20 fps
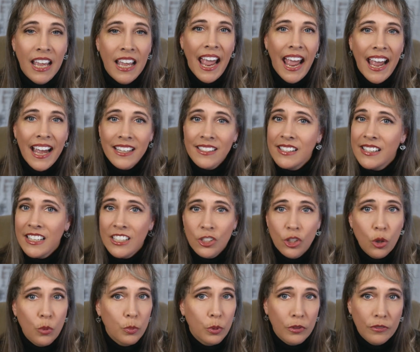Ads that
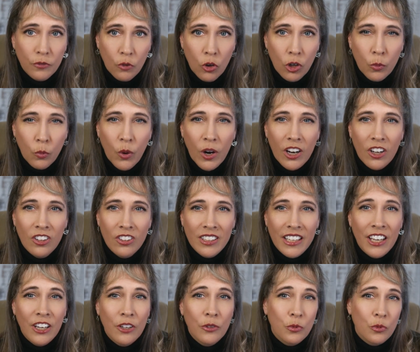don't perform well
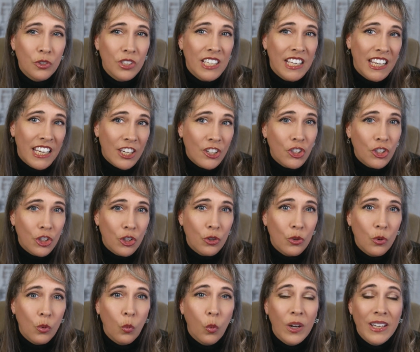can teach you
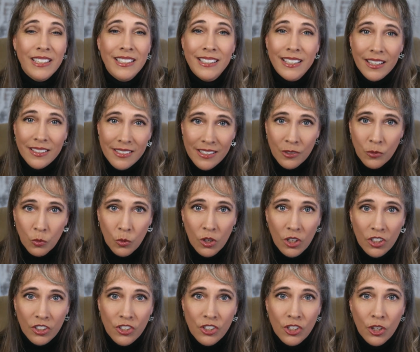what doesn't
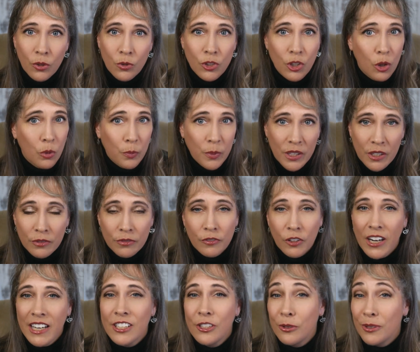work, so don't be
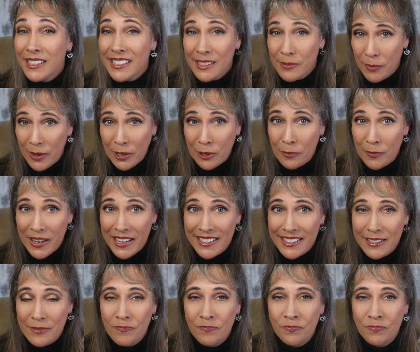afraid to experiment.